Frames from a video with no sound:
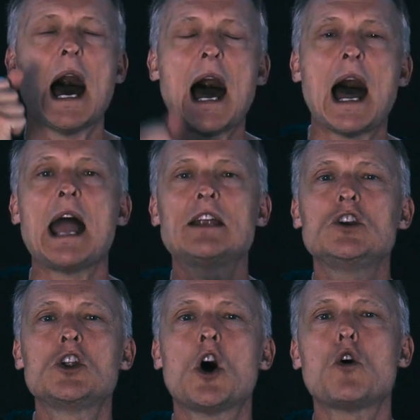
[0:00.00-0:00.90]
I
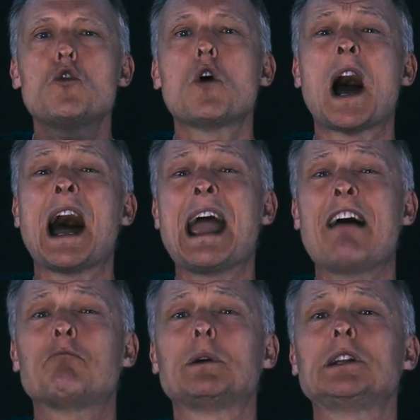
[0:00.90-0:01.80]
know who I
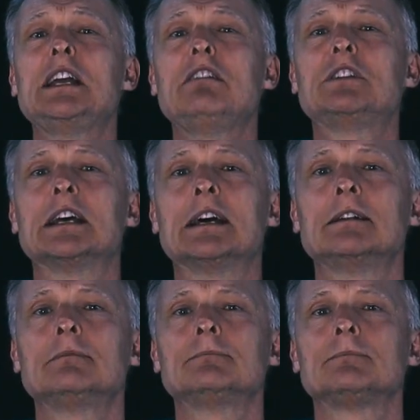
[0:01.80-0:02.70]
have believed
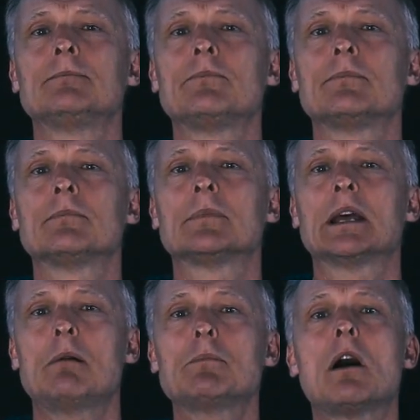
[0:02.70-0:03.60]
in,
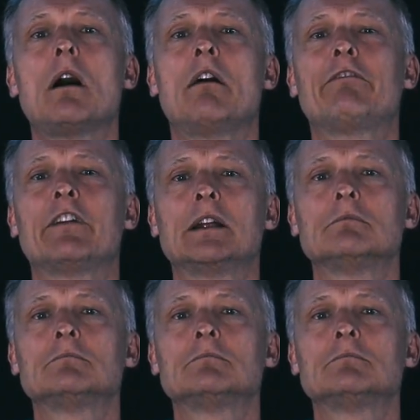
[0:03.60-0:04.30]
and I'm confident